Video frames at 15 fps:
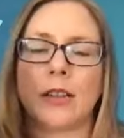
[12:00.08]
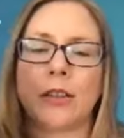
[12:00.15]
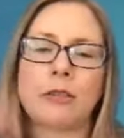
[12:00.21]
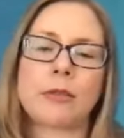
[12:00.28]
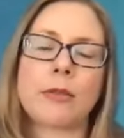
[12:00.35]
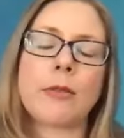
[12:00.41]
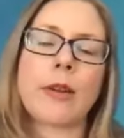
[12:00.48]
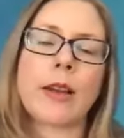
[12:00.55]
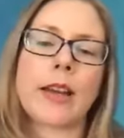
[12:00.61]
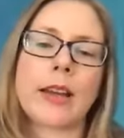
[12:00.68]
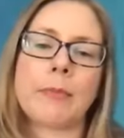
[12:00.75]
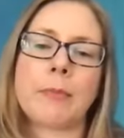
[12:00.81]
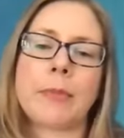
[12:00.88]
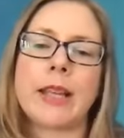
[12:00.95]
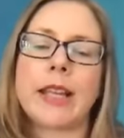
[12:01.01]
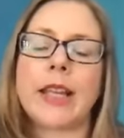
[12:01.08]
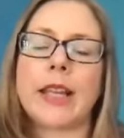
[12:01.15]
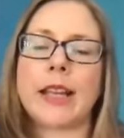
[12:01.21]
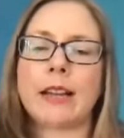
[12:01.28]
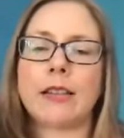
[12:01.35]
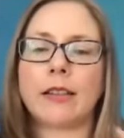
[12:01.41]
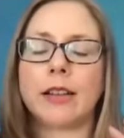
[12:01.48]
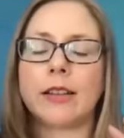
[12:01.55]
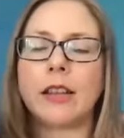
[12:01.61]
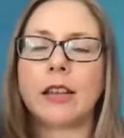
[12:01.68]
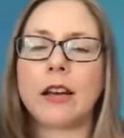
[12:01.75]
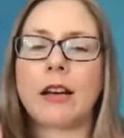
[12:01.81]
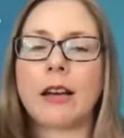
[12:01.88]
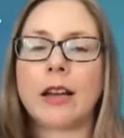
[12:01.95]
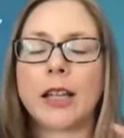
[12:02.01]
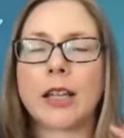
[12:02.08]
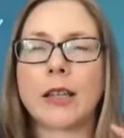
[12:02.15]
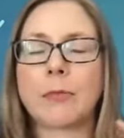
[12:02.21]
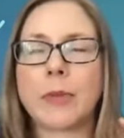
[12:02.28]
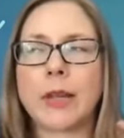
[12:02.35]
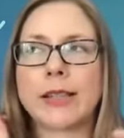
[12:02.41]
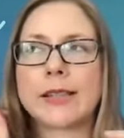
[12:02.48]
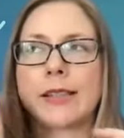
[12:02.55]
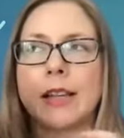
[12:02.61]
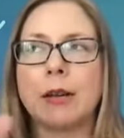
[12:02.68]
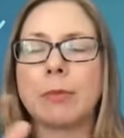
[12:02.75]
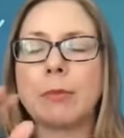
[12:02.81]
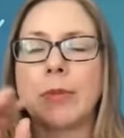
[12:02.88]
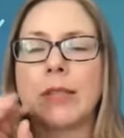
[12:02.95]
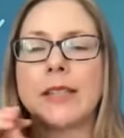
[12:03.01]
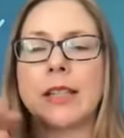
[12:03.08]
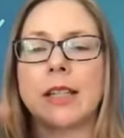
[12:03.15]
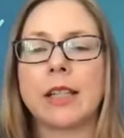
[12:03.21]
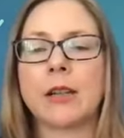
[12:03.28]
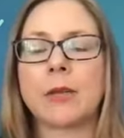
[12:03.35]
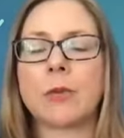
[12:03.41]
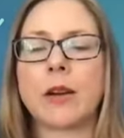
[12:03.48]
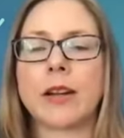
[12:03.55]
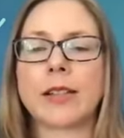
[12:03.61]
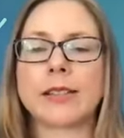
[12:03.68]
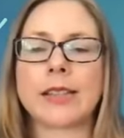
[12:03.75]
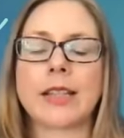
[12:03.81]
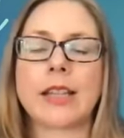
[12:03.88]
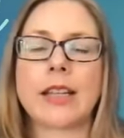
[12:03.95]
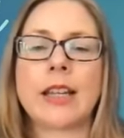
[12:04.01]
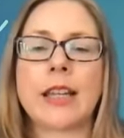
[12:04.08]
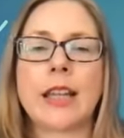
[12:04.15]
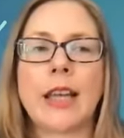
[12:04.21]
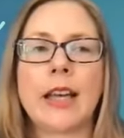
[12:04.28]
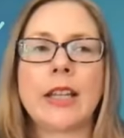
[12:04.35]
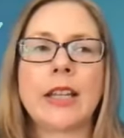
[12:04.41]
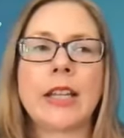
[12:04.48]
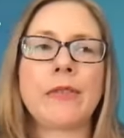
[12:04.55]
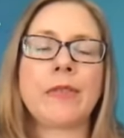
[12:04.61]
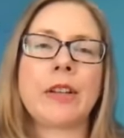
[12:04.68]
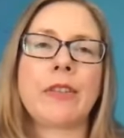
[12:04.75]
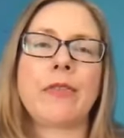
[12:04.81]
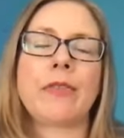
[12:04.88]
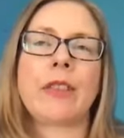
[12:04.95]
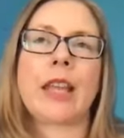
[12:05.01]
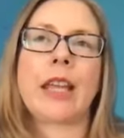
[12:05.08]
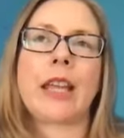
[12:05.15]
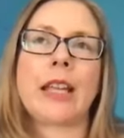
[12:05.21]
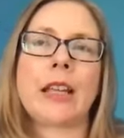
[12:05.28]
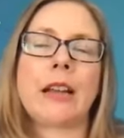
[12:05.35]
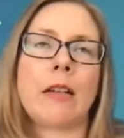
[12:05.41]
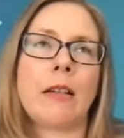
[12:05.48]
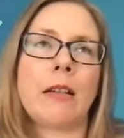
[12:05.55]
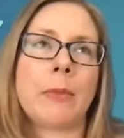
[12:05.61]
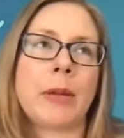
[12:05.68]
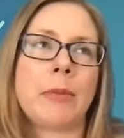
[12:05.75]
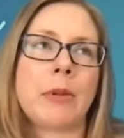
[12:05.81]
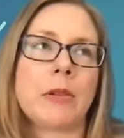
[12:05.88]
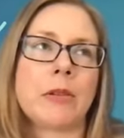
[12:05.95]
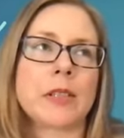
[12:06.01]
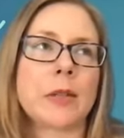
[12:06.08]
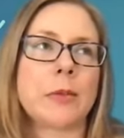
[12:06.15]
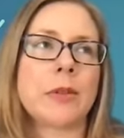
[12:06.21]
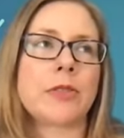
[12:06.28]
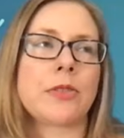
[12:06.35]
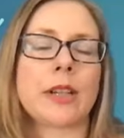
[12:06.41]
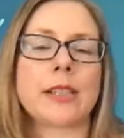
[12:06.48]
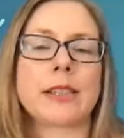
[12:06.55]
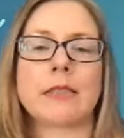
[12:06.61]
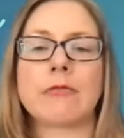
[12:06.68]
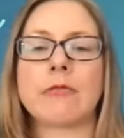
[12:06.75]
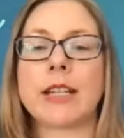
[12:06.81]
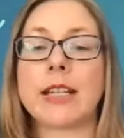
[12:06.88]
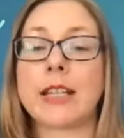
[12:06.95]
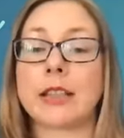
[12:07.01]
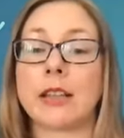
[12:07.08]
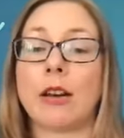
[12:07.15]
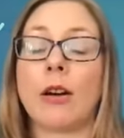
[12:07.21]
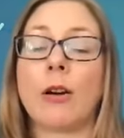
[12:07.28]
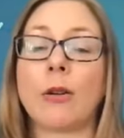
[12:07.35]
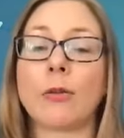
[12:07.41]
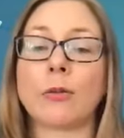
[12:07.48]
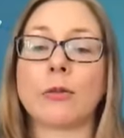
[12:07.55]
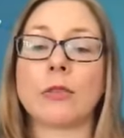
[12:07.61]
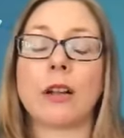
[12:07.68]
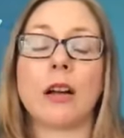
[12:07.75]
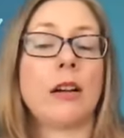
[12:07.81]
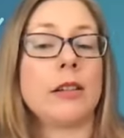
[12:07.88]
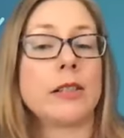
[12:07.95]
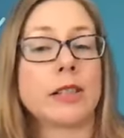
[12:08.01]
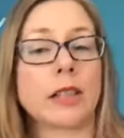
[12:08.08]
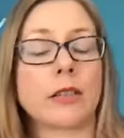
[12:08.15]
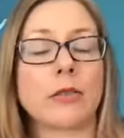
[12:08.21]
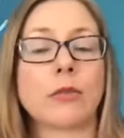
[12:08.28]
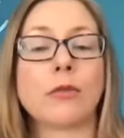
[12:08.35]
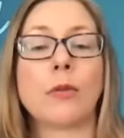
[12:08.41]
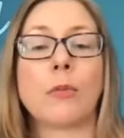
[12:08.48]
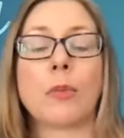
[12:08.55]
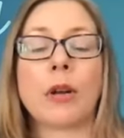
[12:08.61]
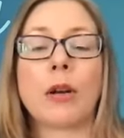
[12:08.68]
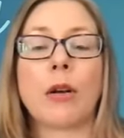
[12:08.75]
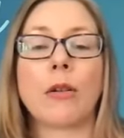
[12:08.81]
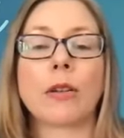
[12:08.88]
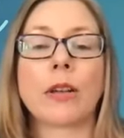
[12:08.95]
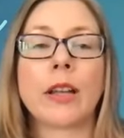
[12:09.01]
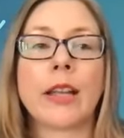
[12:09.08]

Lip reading: through it and picking out, like the eye picks out particular words, and even if they are maybe not so interested in reading the whole article or blog,